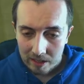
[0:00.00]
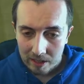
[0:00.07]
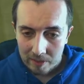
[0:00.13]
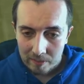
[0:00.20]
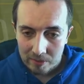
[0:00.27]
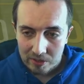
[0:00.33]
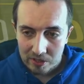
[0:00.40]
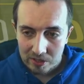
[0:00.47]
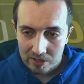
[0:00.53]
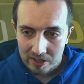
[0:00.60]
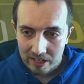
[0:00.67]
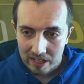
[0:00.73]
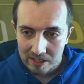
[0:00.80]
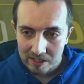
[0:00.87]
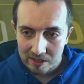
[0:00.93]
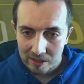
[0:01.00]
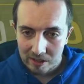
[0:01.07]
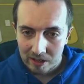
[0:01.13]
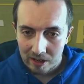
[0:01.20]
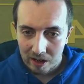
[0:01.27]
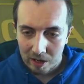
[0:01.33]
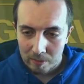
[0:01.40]
Just against a
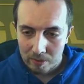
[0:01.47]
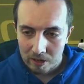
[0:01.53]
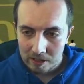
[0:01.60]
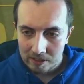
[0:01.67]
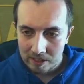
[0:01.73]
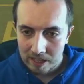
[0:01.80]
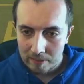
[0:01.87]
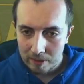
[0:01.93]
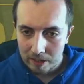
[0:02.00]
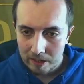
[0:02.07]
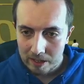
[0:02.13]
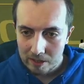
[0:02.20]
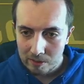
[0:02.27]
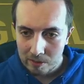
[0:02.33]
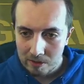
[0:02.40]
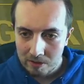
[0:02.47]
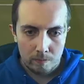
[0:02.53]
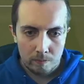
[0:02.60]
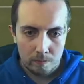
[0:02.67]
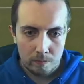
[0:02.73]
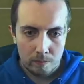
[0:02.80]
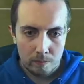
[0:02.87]
high-press team like this one.
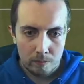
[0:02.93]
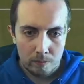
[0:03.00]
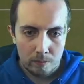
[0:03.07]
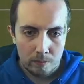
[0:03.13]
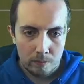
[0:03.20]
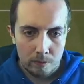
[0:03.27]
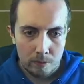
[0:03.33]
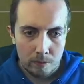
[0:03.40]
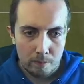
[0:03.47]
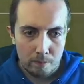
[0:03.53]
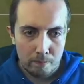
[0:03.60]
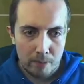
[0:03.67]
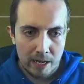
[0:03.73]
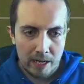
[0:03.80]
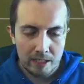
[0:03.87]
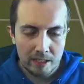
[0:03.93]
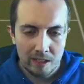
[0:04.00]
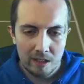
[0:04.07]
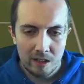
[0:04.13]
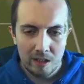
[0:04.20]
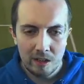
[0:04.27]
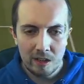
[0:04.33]
Bang.
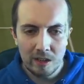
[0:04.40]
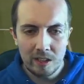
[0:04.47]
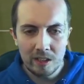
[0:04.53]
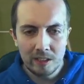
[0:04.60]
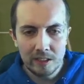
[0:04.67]
Ah.